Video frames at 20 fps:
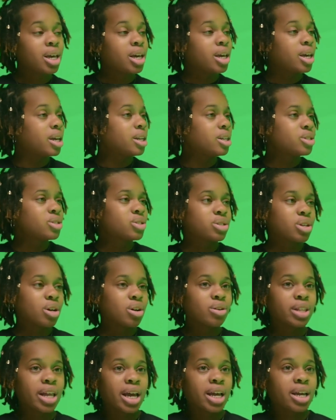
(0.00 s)
it is so
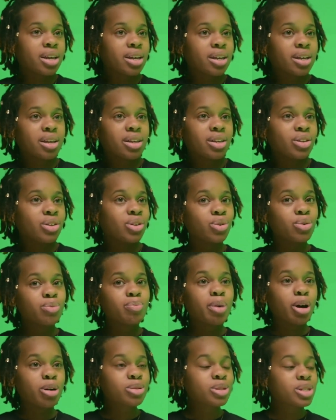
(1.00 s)
like you
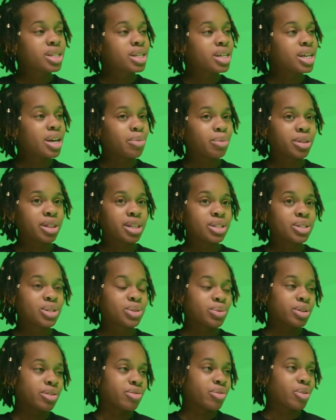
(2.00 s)
post it and within
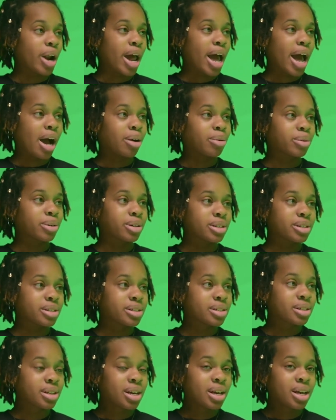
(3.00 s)
24
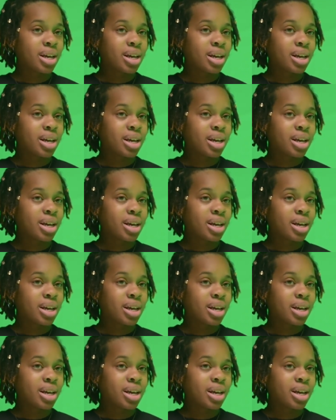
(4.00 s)
hours,